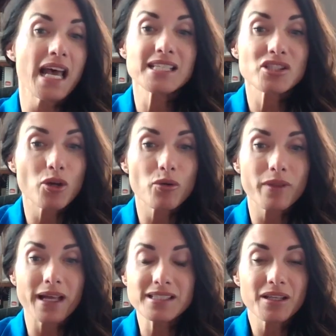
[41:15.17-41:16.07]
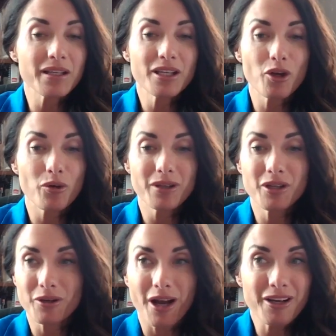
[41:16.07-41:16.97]
and so that's
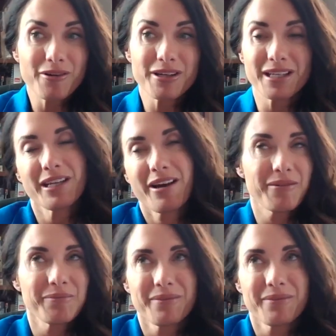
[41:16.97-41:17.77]
you're not going now.